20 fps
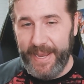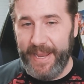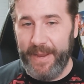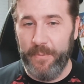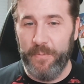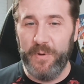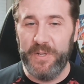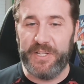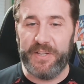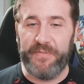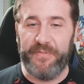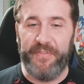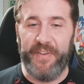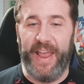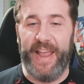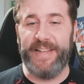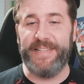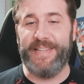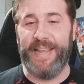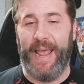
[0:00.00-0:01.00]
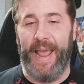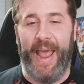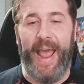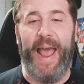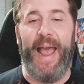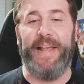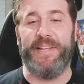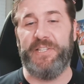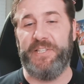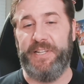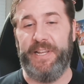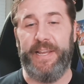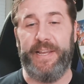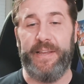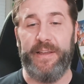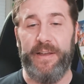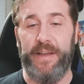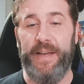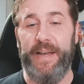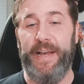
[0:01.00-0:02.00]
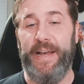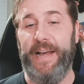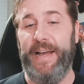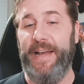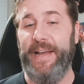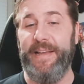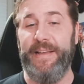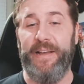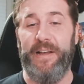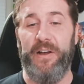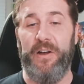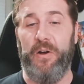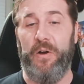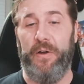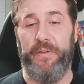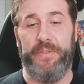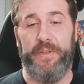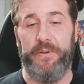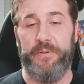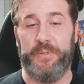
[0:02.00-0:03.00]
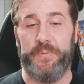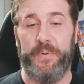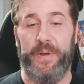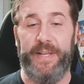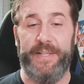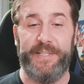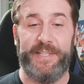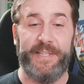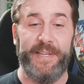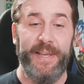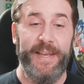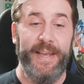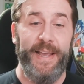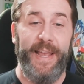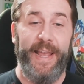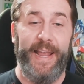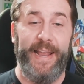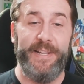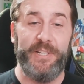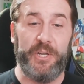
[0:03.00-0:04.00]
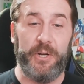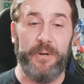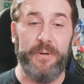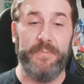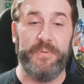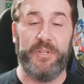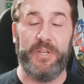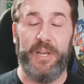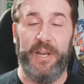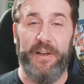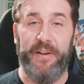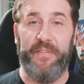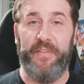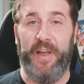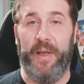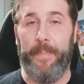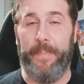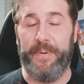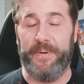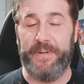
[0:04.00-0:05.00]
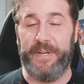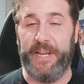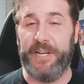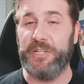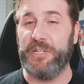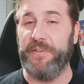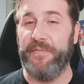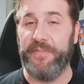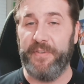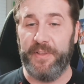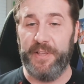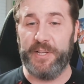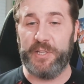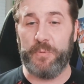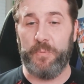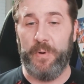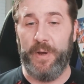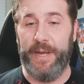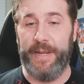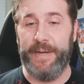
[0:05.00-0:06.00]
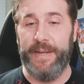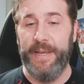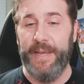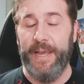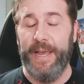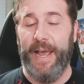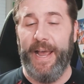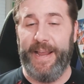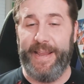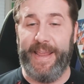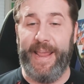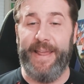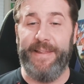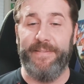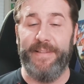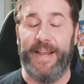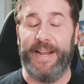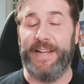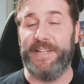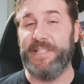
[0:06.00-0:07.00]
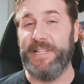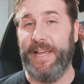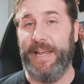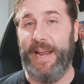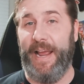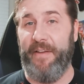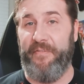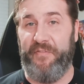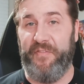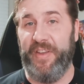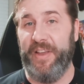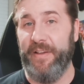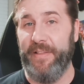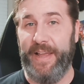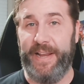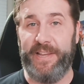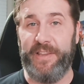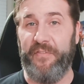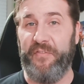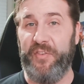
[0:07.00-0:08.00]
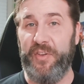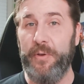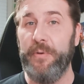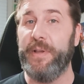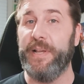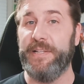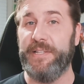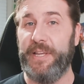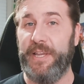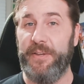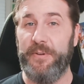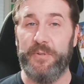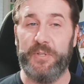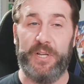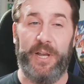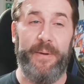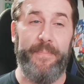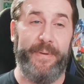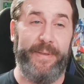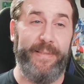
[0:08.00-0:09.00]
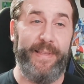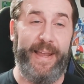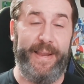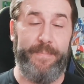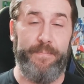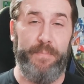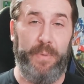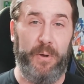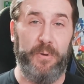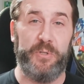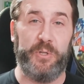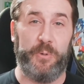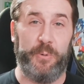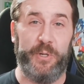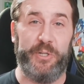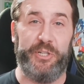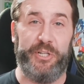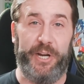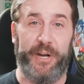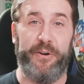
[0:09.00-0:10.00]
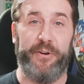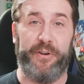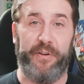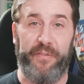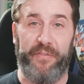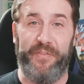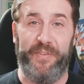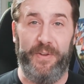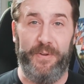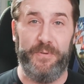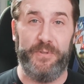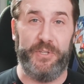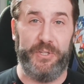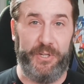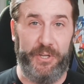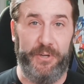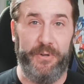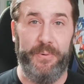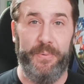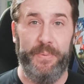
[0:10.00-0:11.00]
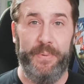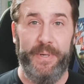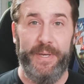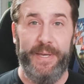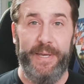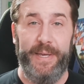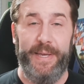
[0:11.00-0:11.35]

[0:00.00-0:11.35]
It was fantastic on those ones. In terms of a prediction for this one, again, like I said, I feel like the feud continues on, but like most Chris Jericho feuds do.